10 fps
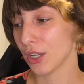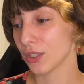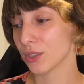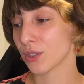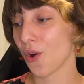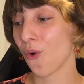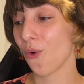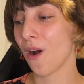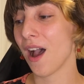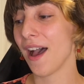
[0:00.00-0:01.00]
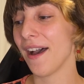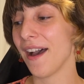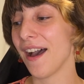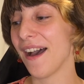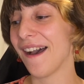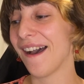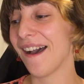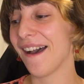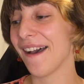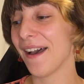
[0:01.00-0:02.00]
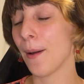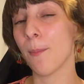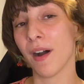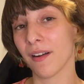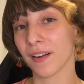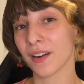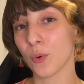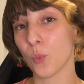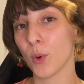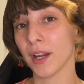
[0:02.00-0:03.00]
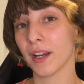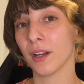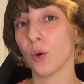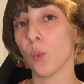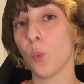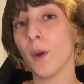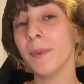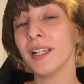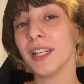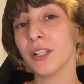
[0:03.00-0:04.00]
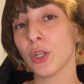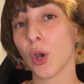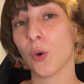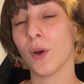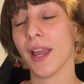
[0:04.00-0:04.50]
So a bar where women can go